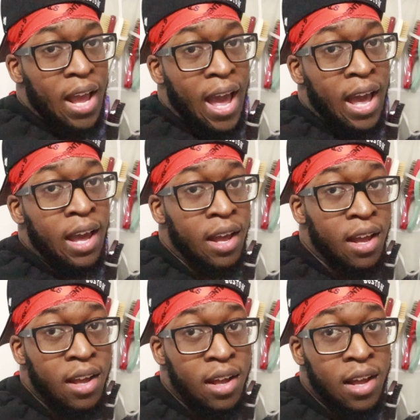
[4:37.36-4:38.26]

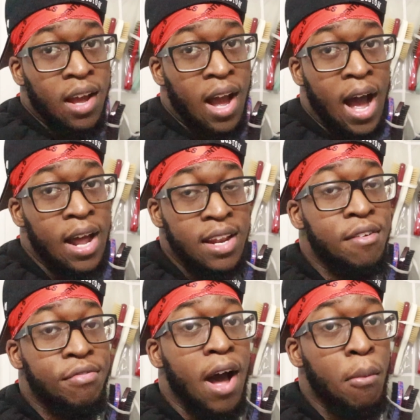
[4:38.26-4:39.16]
hey, I
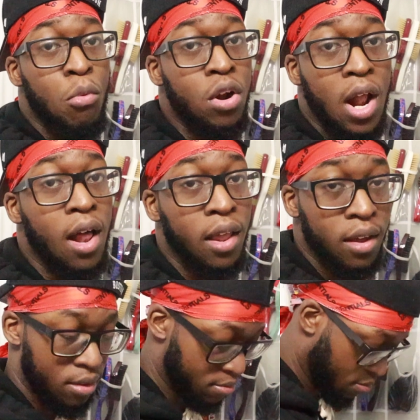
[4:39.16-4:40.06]
need $5
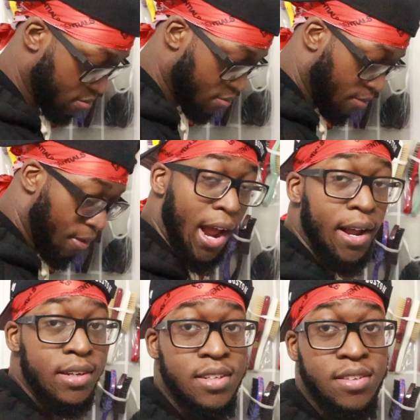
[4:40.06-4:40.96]
more,
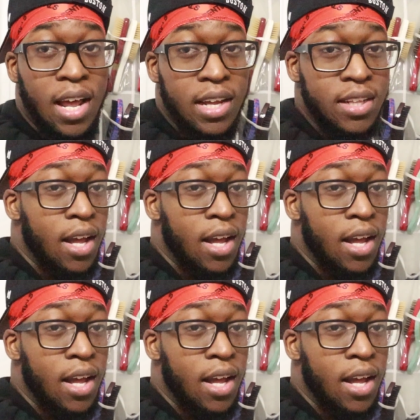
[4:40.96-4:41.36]
right? Just like